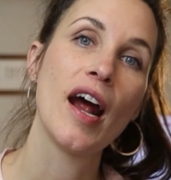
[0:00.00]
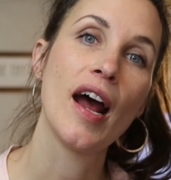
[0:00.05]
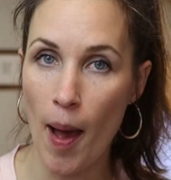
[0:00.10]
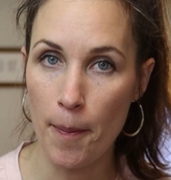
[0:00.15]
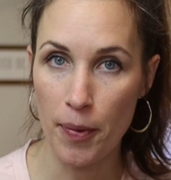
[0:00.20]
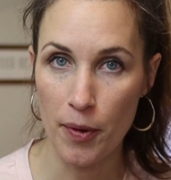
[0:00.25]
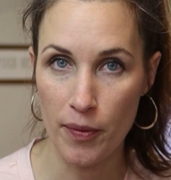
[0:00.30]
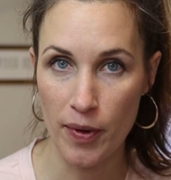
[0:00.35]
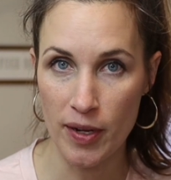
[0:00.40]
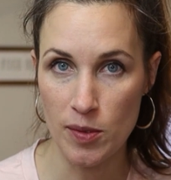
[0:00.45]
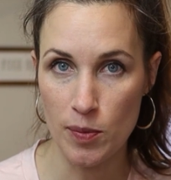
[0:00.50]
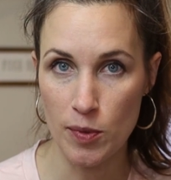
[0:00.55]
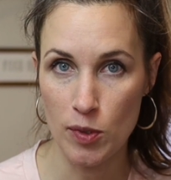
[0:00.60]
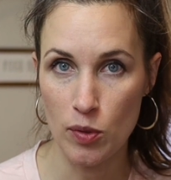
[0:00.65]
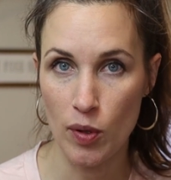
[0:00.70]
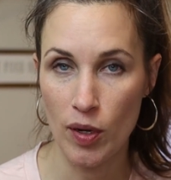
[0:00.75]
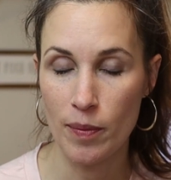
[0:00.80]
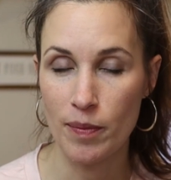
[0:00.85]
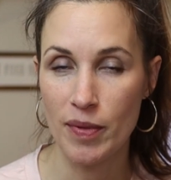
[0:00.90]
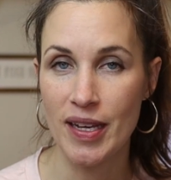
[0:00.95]
upper
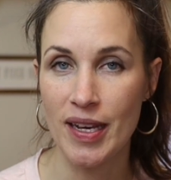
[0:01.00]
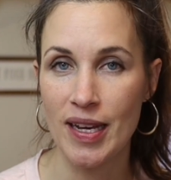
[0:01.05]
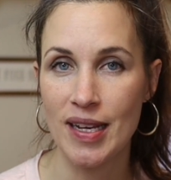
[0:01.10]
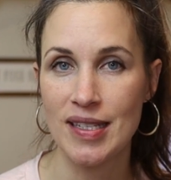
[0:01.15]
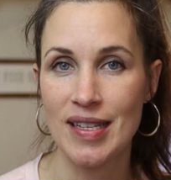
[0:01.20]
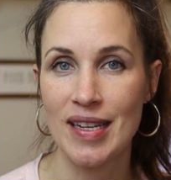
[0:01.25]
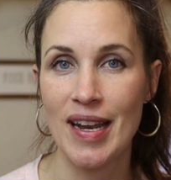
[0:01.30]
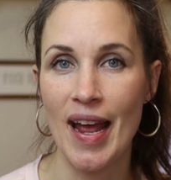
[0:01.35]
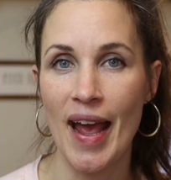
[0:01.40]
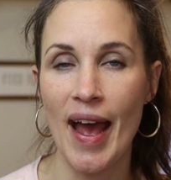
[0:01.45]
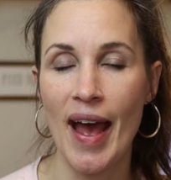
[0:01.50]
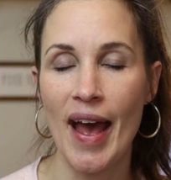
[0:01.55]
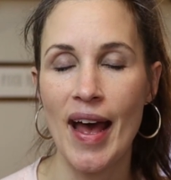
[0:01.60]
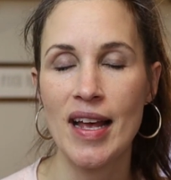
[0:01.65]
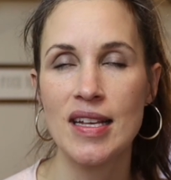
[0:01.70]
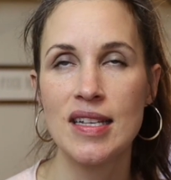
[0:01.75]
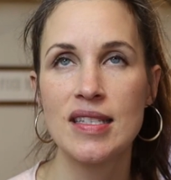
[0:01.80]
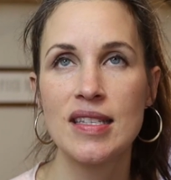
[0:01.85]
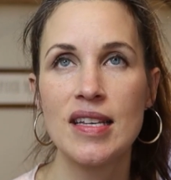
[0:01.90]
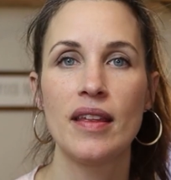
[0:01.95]
respiratory because it
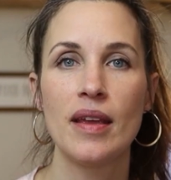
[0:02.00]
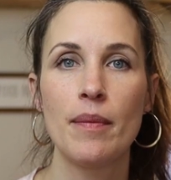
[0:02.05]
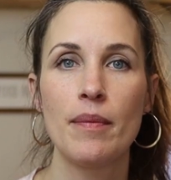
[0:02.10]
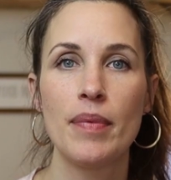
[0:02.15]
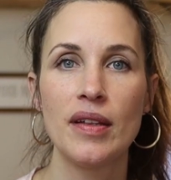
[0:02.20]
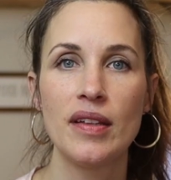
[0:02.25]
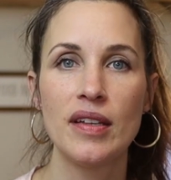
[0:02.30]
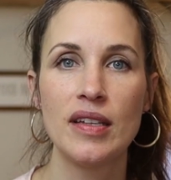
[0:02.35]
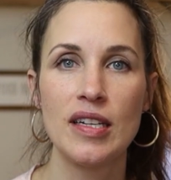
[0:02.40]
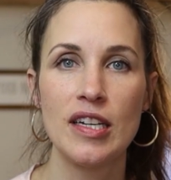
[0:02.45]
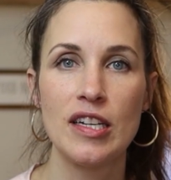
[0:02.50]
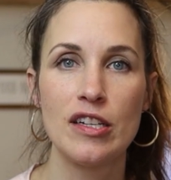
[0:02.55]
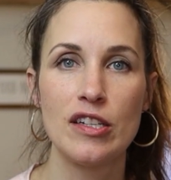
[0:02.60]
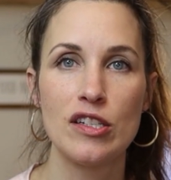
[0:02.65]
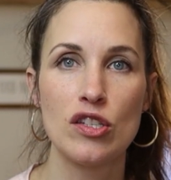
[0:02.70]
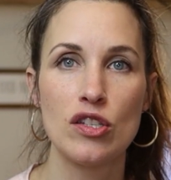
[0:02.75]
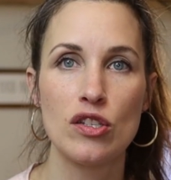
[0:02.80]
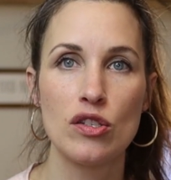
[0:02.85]
has the ability to